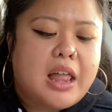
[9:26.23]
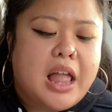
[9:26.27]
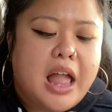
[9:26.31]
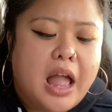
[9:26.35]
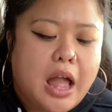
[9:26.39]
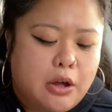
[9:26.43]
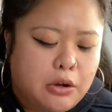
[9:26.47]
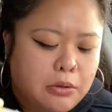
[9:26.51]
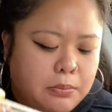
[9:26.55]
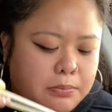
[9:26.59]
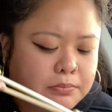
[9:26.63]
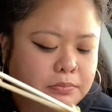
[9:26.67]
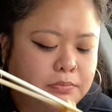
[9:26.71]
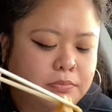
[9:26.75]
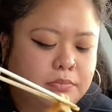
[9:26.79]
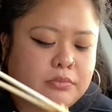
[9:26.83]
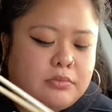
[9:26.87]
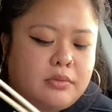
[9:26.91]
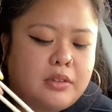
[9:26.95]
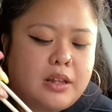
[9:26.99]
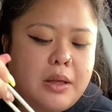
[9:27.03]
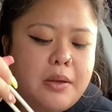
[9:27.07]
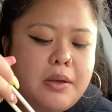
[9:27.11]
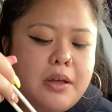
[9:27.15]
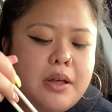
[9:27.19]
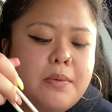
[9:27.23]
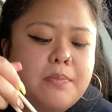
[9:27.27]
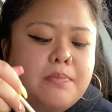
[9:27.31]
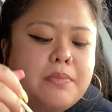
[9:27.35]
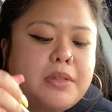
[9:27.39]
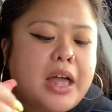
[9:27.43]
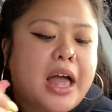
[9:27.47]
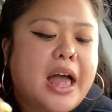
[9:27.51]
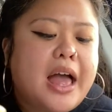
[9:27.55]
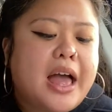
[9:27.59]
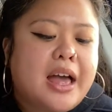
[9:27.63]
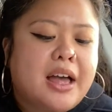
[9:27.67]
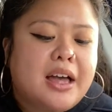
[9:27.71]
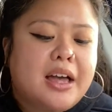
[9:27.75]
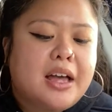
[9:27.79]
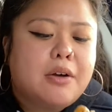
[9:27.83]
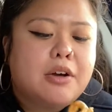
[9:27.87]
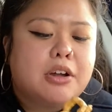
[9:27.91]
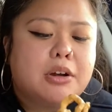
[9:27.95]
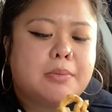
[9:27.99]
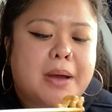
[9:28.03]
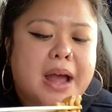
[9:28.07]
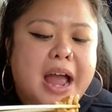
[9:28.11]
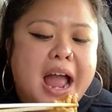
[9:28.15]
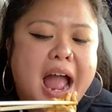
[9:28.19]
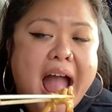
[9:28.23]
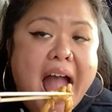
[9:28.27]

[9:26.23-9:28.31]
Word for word: I ah, ah, wanna bite.